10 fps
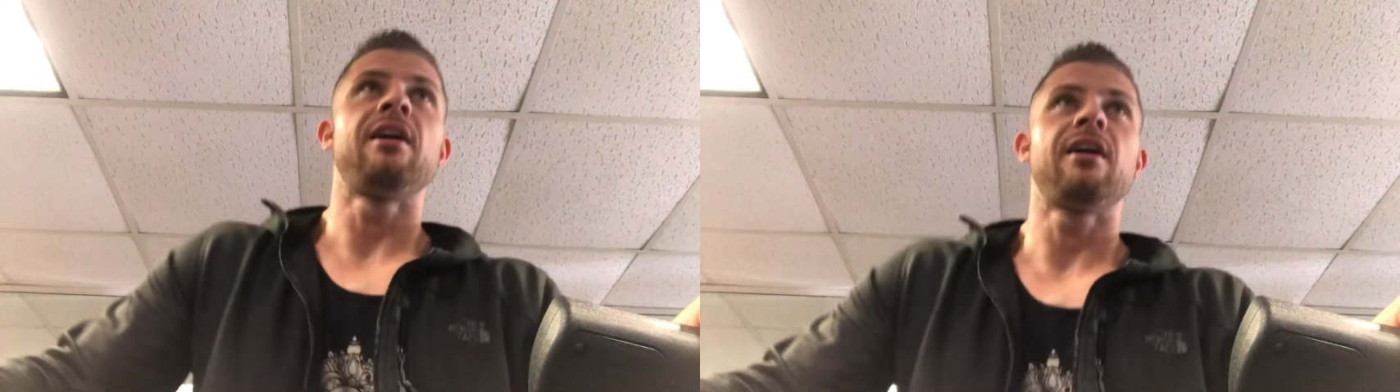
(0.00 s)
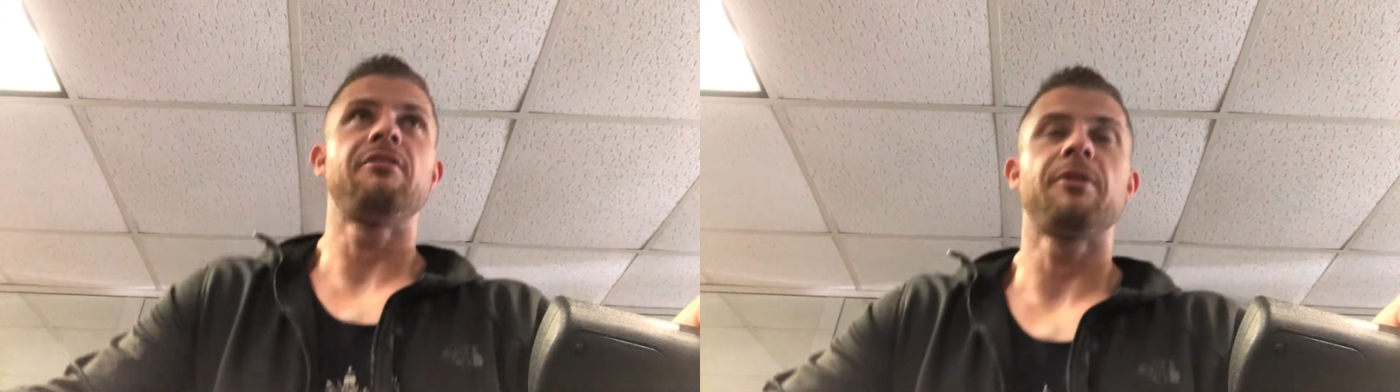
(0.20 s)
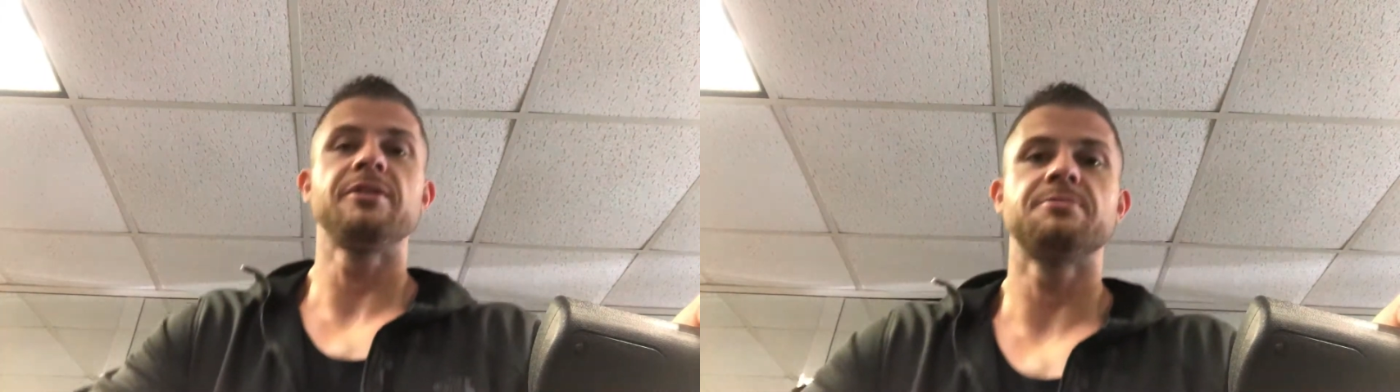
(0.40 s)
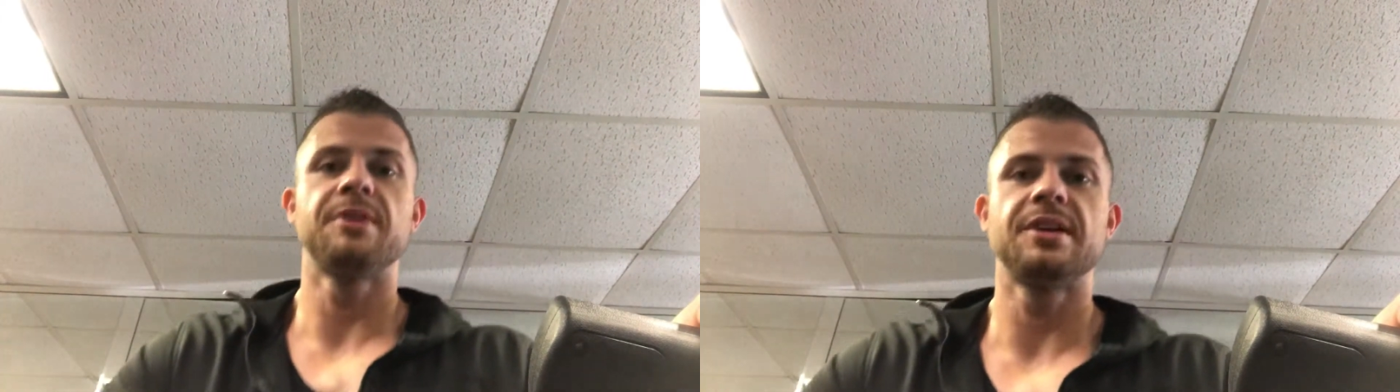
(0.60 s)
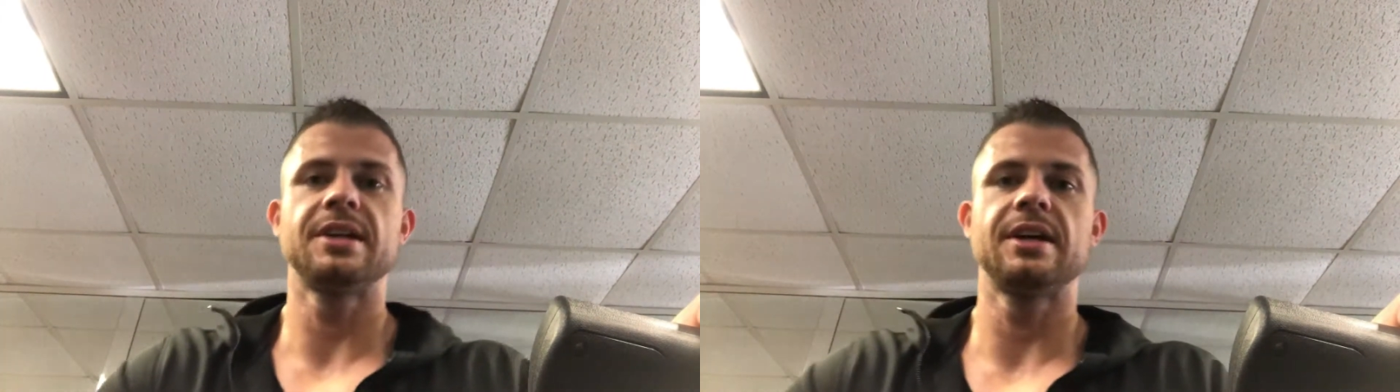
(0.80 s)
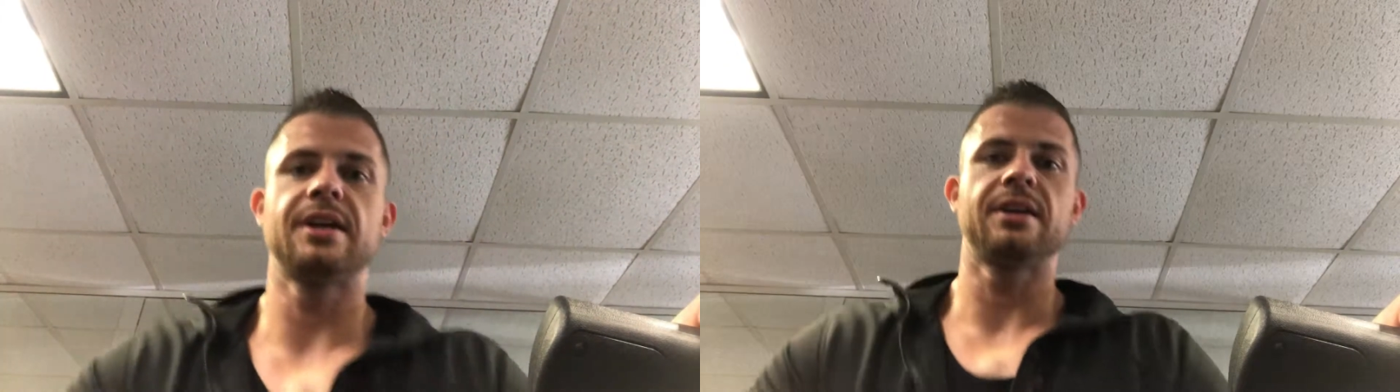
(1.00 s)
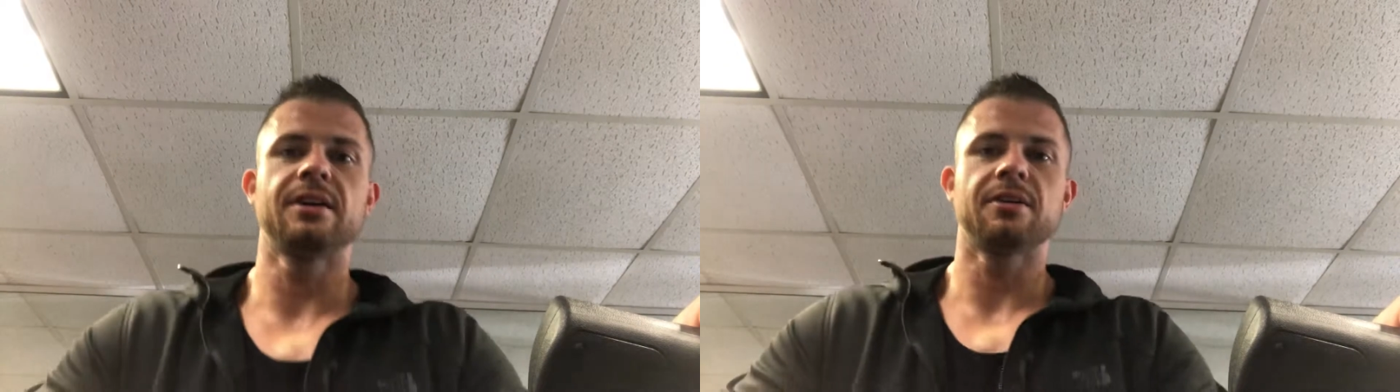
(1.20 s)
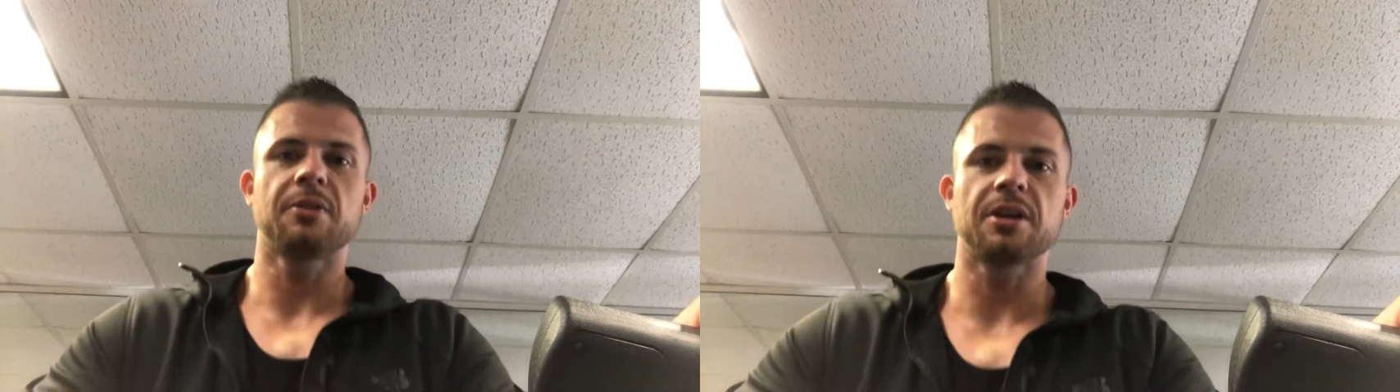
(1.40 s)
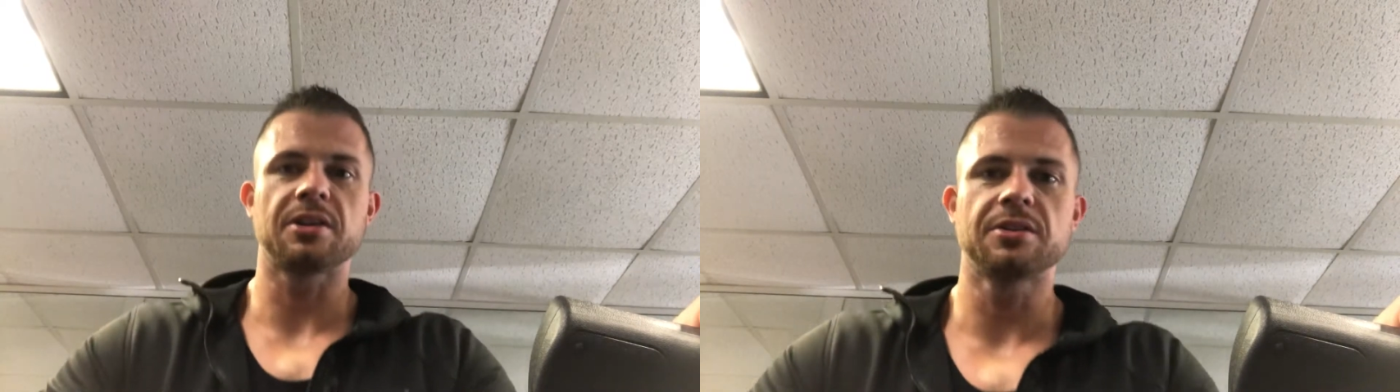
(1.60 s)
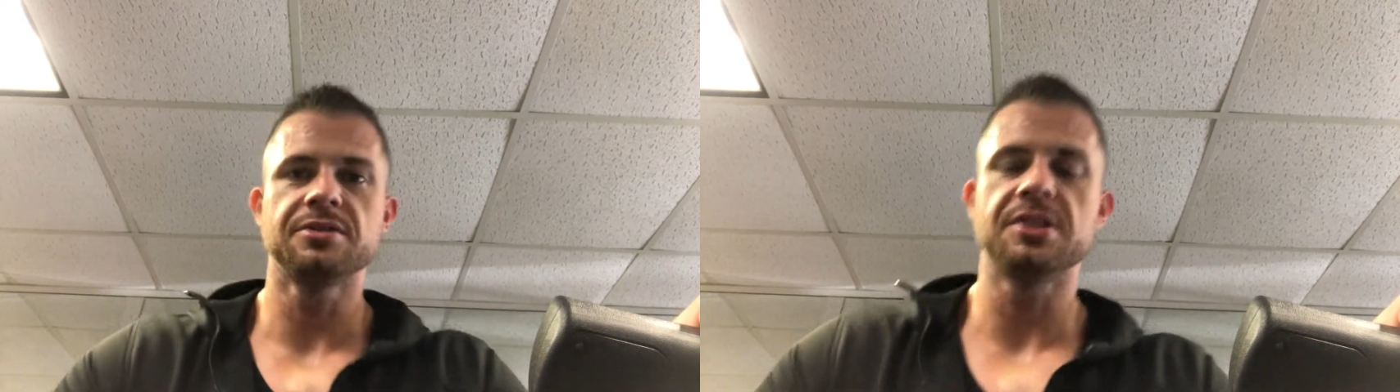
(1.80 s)
I've always been quite a
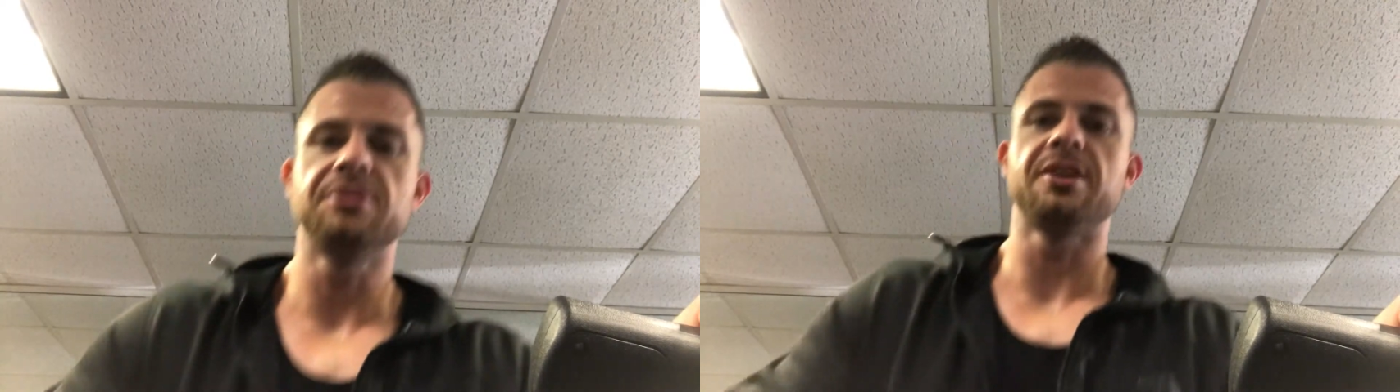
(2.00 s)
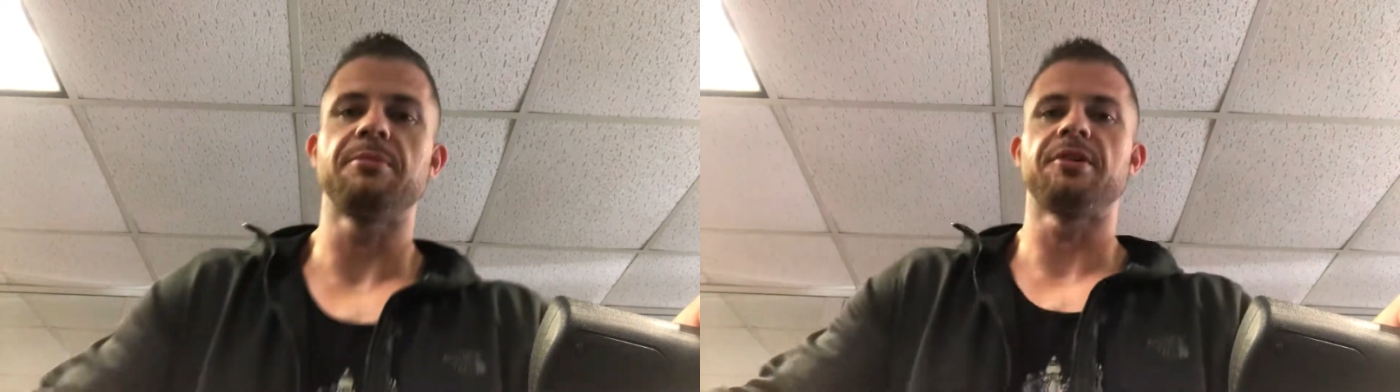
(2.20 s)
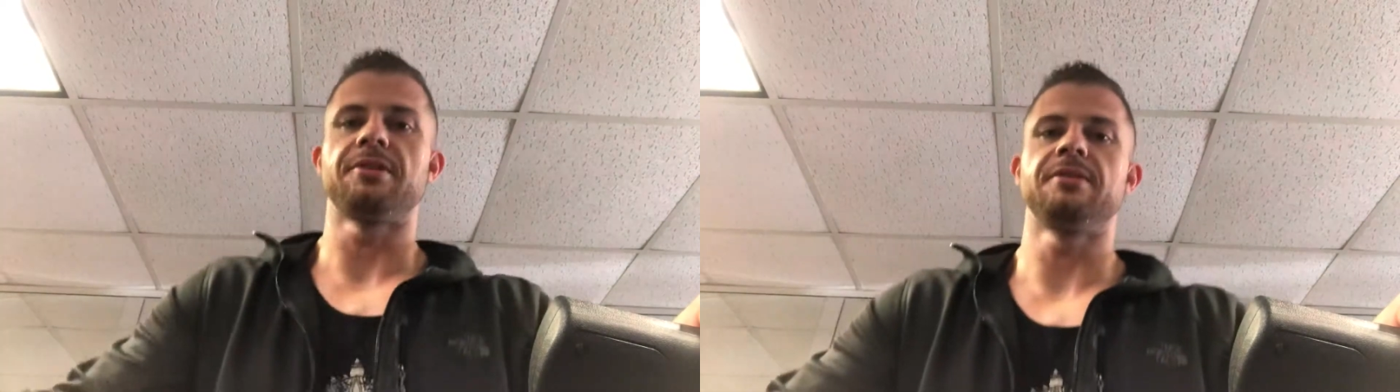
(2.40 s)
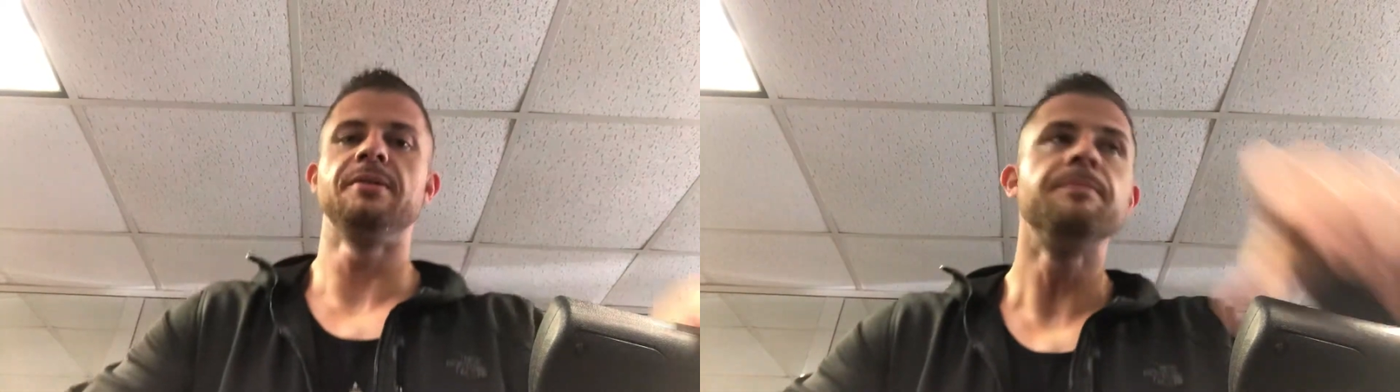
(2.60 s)
lucid dreamer, and